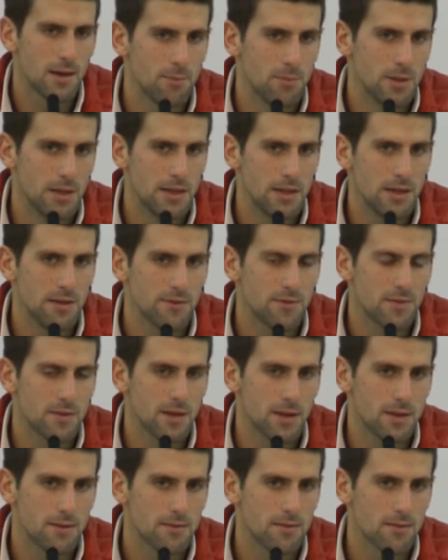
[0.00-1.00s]
believe
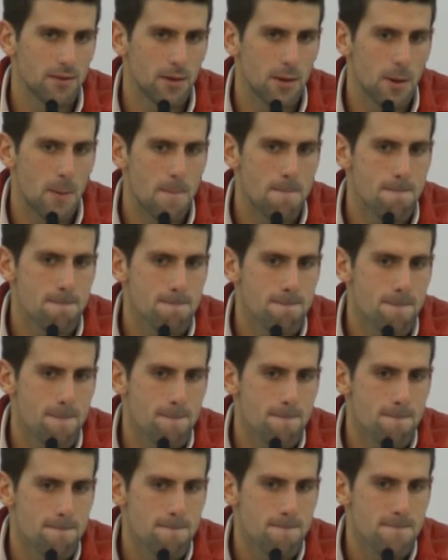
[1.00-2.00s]
that
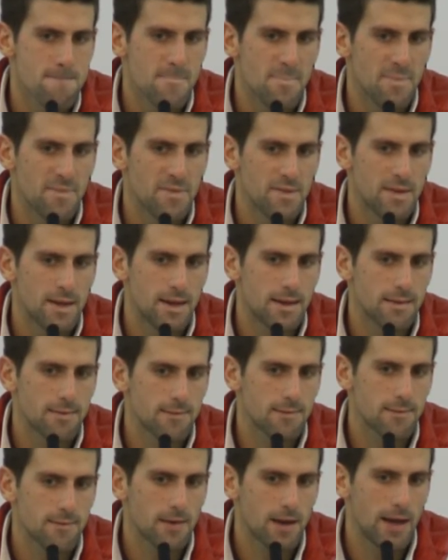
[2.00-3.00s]
that